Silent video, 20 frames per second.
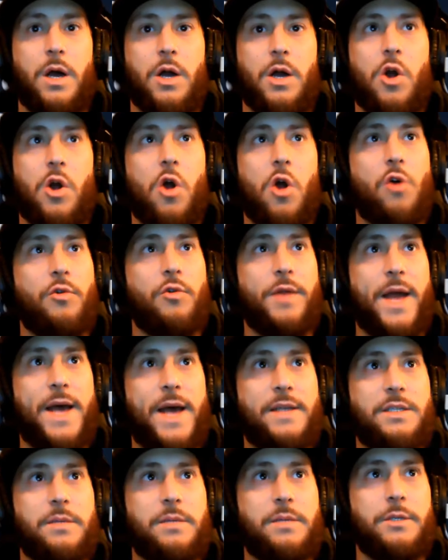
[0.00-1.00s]
Carl
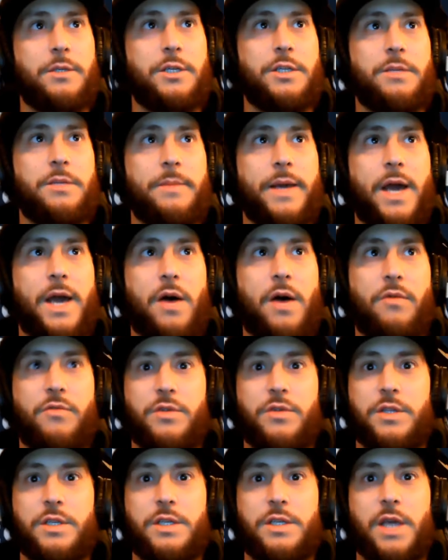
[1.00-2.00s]
Nassib is going to be out
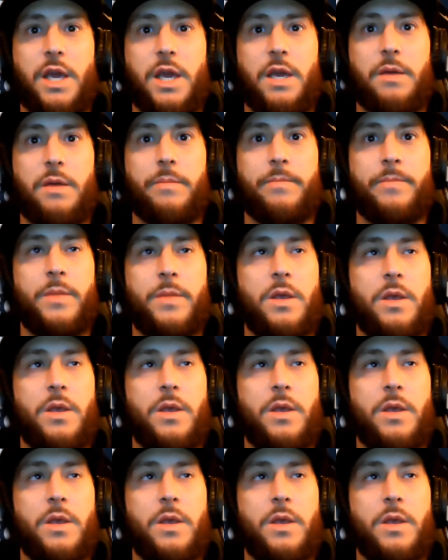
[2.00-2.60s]
for this game.